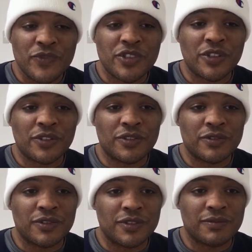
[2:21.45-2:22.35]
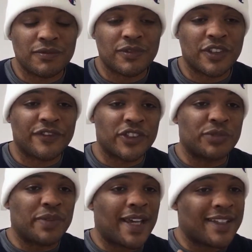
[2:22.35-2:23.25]
So good for
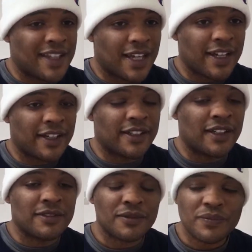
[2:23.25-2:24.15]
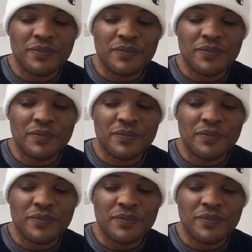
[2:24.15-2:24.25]
Japan there.